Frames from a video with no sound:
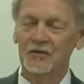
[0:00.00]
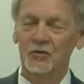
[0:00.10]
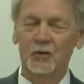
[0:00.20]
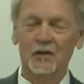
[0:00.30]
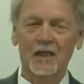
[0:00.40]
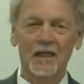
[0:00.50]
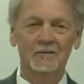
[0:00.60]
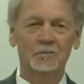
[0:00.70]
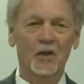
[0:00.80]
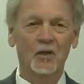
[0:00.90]
It's sort of
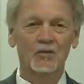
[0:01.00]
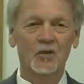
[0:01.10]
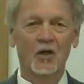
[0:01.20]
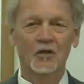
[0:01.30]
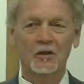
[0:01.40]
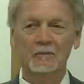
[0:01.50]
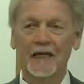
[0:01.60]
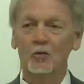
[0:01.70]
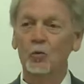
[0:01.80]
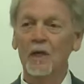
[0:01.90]
like Paul talking
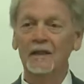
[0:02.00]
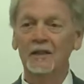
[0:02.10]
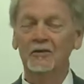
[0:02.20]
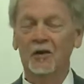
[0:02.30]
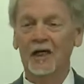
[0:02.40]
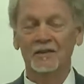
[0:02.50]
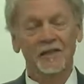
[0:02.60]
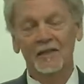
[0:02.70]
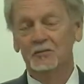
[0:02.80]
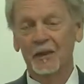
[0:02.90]
about winning
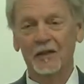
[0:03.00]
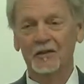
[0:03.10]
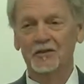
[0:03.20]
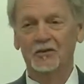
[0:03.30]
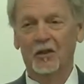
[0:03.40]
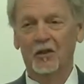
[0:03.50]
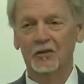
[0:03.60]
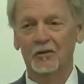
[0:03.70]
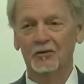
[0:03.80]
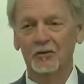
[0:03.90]
Christ. That's marriage
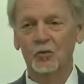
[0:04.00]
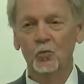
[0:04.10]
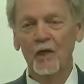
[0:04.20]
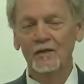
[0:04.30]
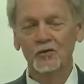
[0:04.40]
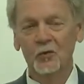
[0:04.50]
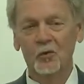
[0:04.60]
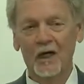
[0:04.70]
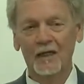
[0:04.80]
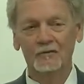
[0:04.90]
talk. You win your
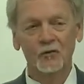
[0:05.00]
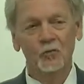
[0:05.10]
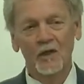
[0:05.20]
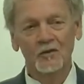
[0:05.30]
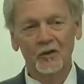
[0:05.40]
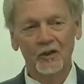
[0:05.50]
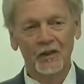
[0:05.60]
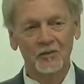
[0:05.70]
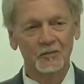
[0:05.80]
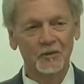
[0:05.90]
wife, you win your
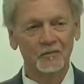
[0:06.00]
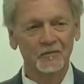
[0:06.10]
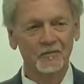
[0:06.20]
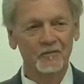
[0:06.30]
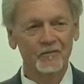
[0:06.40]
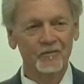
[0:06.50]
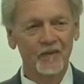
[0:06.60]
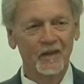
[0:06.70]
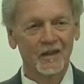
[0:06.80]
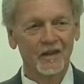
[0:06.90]
husband.
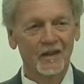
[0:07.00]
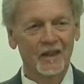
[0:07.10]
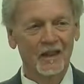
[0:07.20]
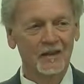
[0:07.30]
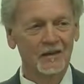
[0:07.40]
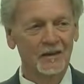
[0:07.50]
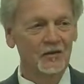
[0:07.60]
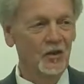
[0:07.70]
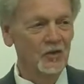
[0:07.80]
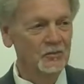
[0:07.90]
And
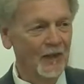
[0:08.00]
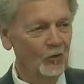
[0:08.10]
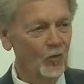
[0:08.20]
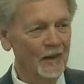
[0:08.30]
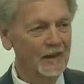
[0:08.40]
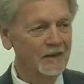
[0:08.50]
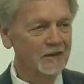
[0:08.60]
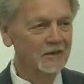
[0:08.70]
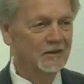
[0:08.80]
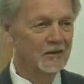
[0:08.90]
he talks about
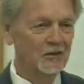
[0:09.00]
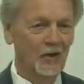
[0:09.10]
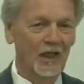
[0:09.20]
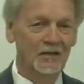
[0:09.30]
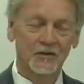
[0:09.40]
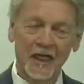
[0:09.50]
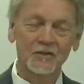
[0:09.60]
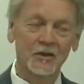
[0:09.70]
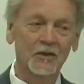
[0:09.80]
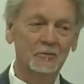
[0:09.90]
winning Christ
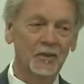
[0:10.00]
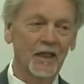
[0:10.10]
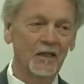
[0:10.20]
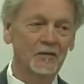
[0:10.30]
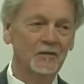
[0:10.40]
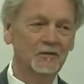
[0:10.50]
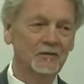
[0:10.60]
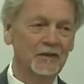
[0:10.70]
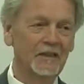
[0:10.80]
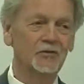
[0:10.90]
as a companion
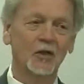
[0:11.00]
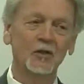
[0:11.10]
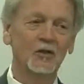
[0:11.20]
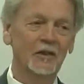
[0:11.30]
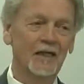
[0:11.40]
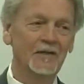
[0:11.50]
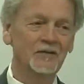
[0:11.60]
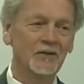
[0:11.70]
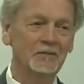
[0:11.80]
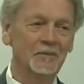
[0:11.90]
eternally
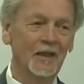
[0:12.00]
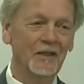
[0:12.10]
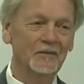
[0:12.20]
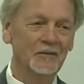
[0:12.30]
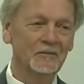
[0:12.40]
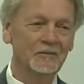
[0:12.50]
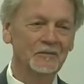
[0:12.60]
as a companion.